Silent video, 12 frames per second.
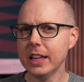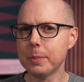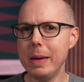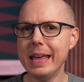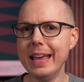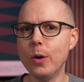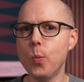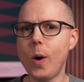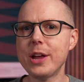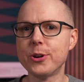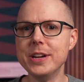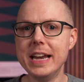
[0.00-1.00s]
of like making a
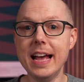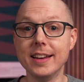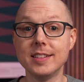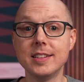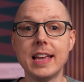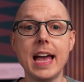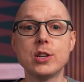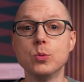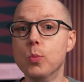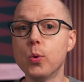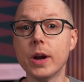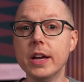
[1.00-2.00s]
wider net to catch
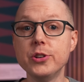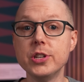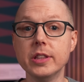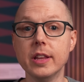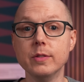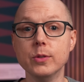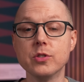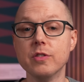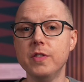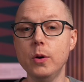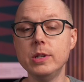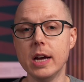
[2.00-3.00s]
more energy levels of
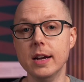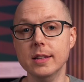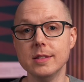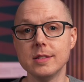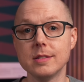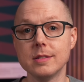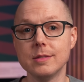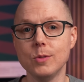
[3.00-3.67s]
photons.